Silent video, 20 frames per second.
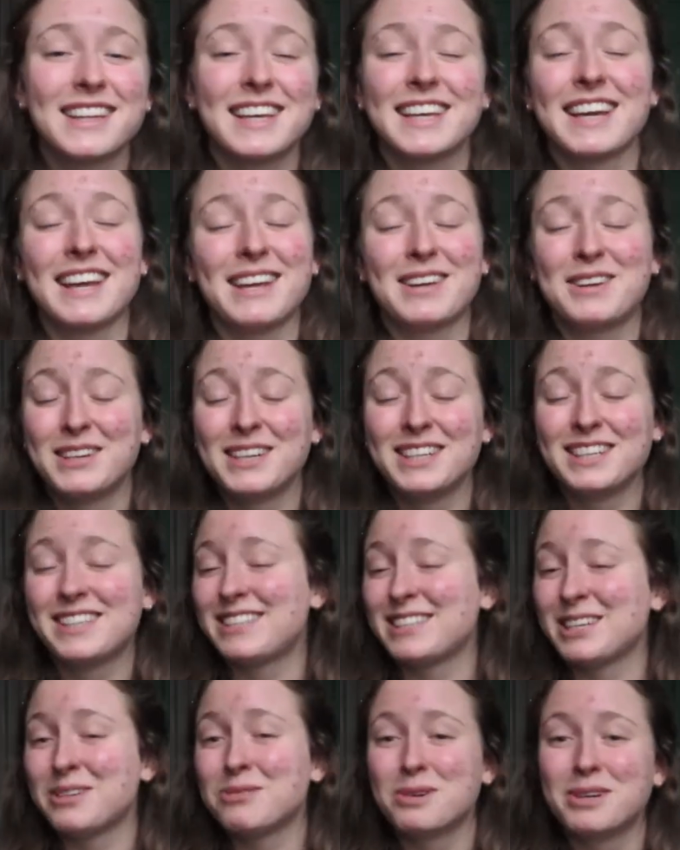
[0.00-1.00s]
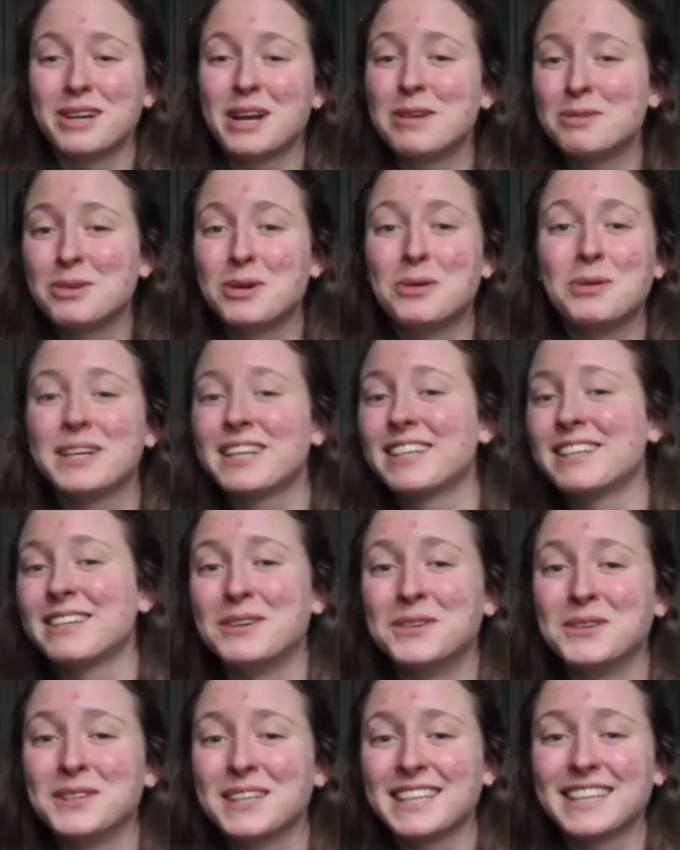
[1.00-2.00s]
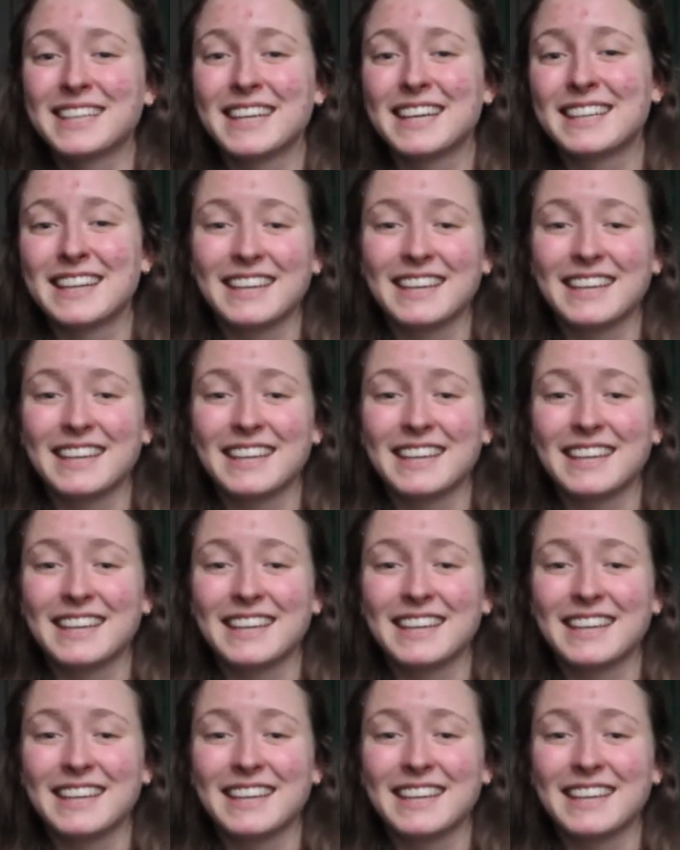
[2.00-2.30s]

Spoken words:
like I couldn't see where I'm going. The only thing